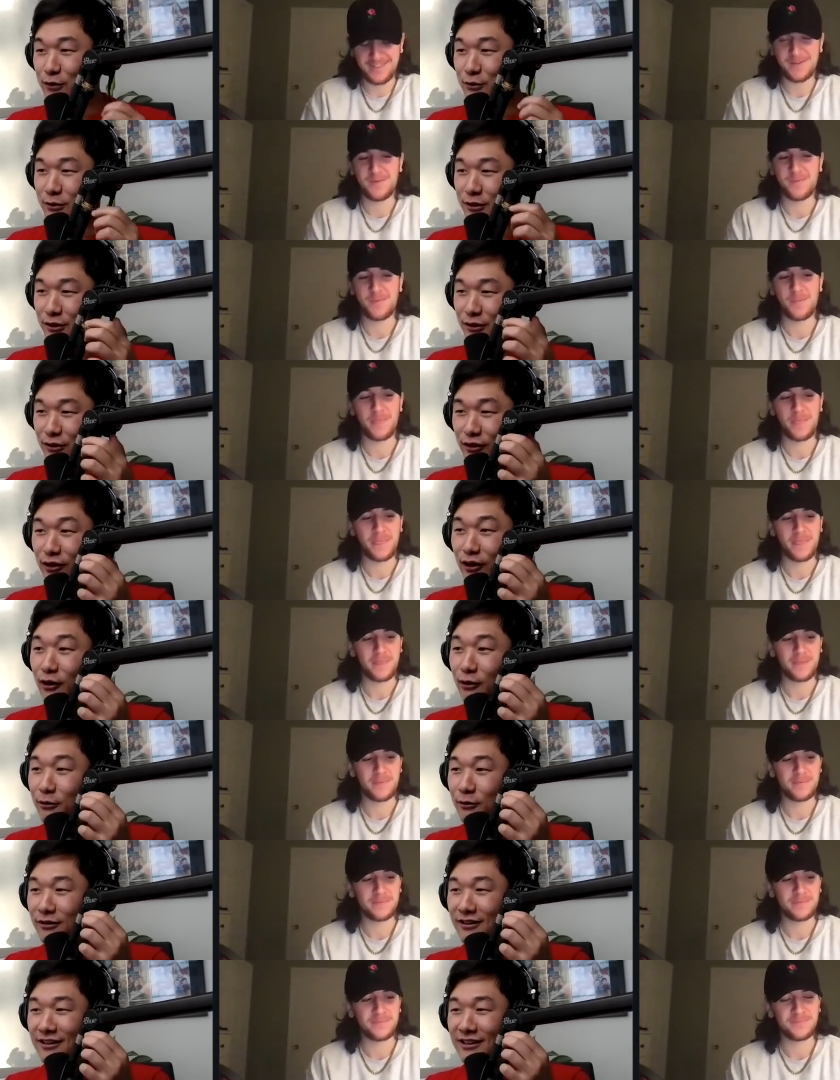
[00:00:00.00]
Speaker 1: it. You're the GOAT.
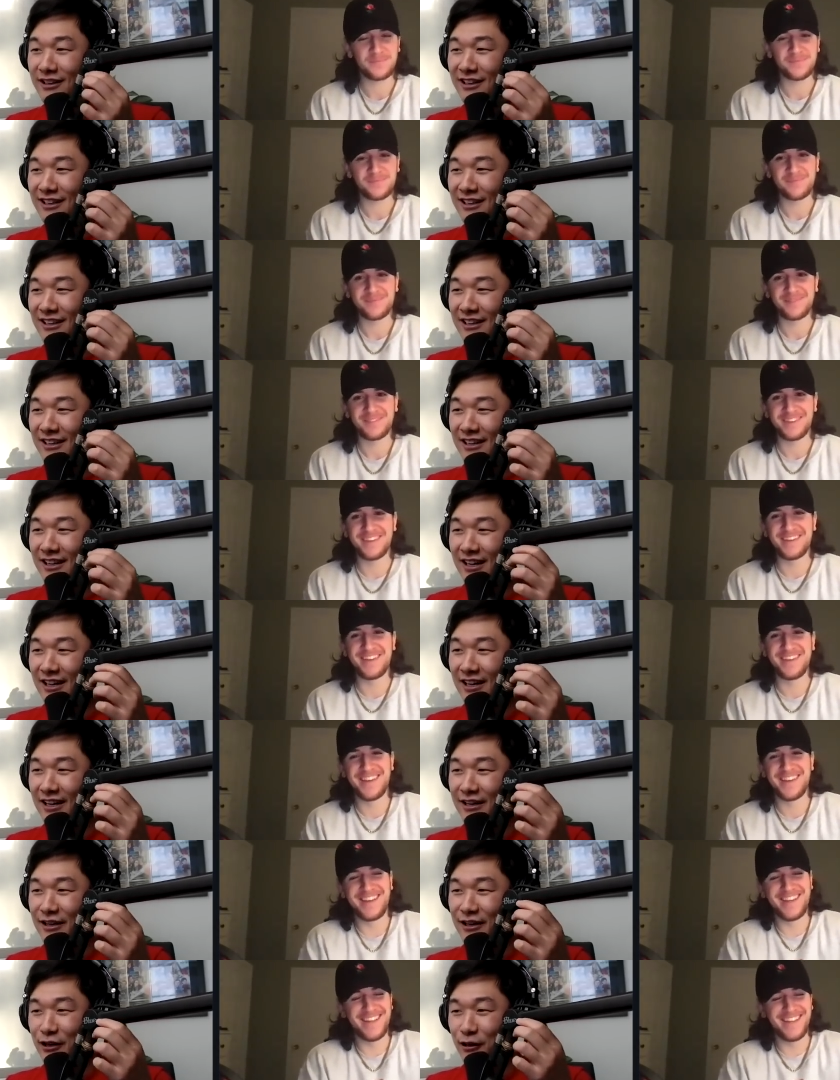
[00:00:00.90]
Uh,
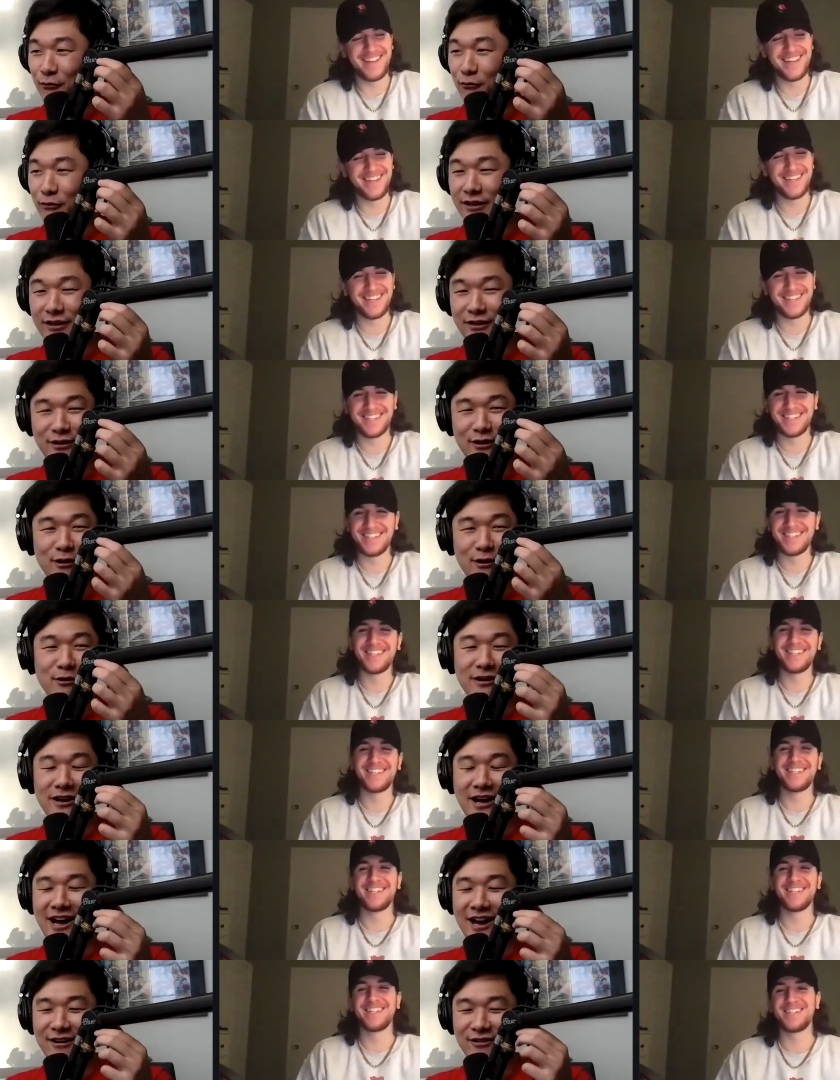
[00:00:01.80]
you know, we Noah and
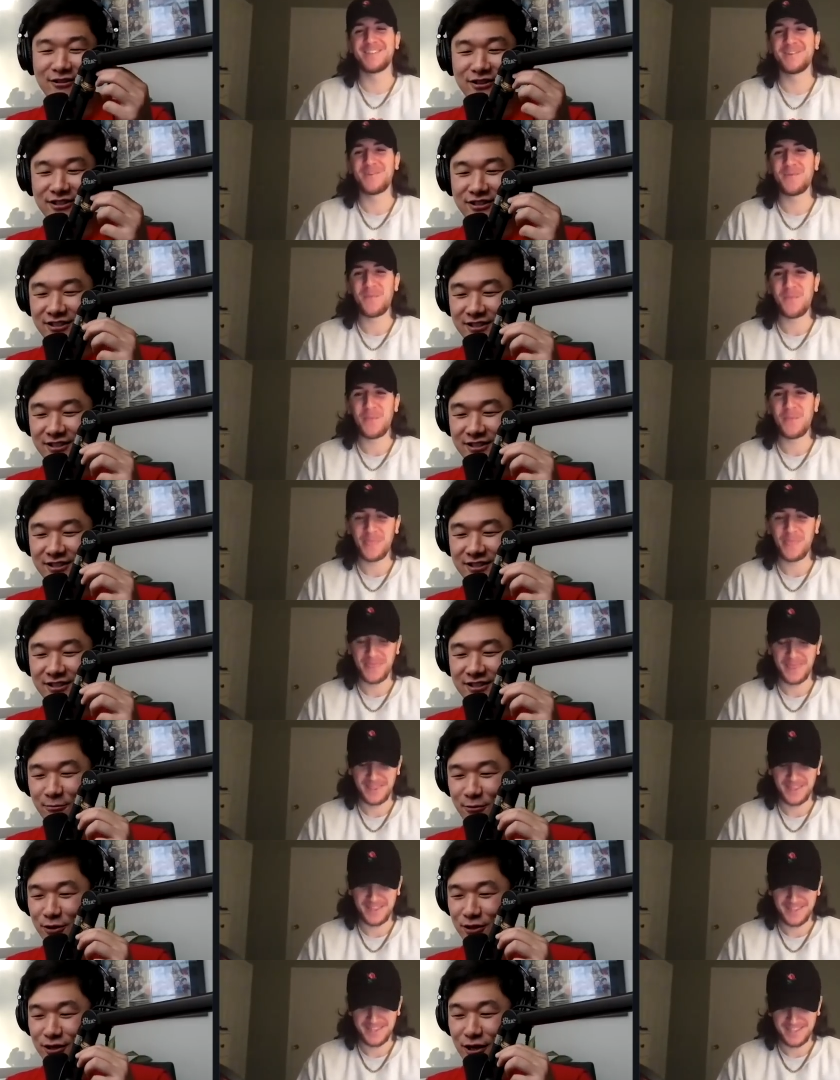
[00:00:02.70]
I are just
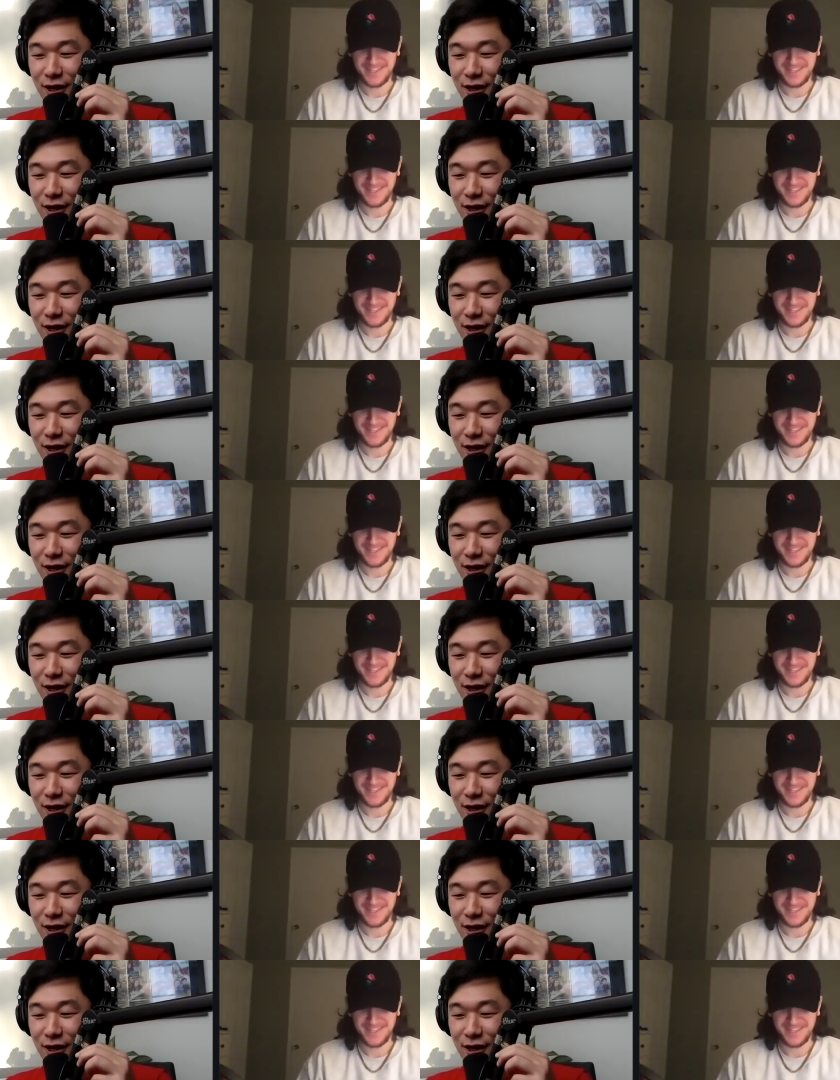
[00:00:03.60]
we're just